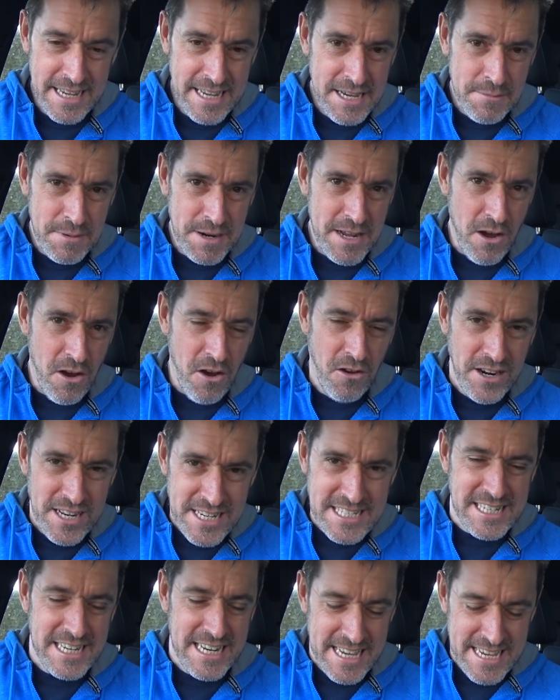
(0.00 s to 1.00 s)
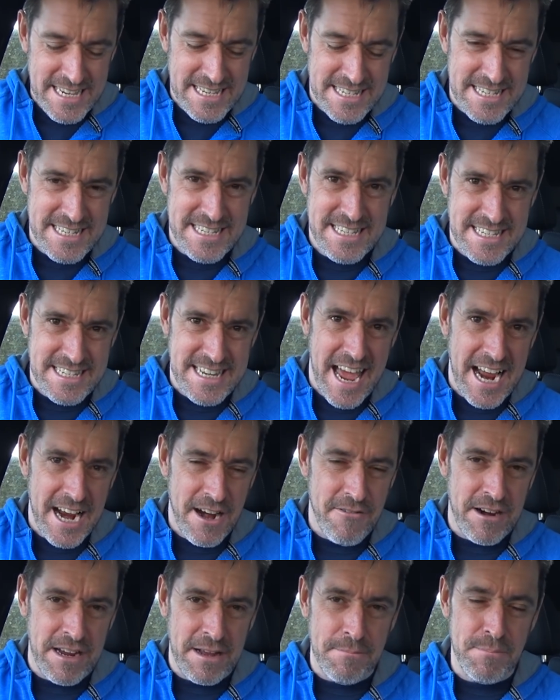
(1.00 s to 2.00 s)
But it honestly is
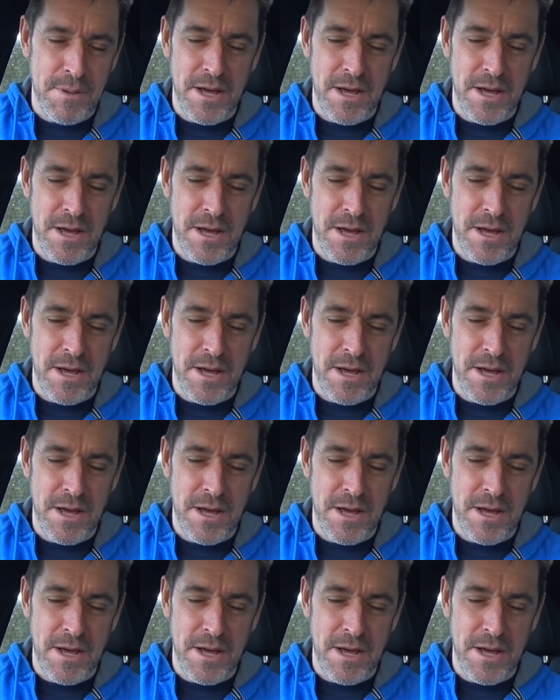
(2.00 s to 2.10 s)
staggering.